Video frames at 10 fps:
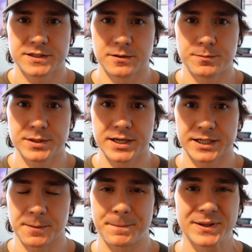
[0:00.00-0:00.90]
to be in
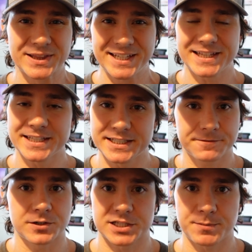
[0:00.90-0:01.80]
a completely
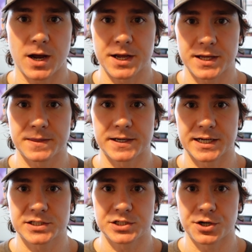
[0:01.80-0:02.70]
different spot in the
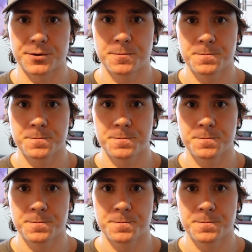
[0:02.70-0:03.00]
next year.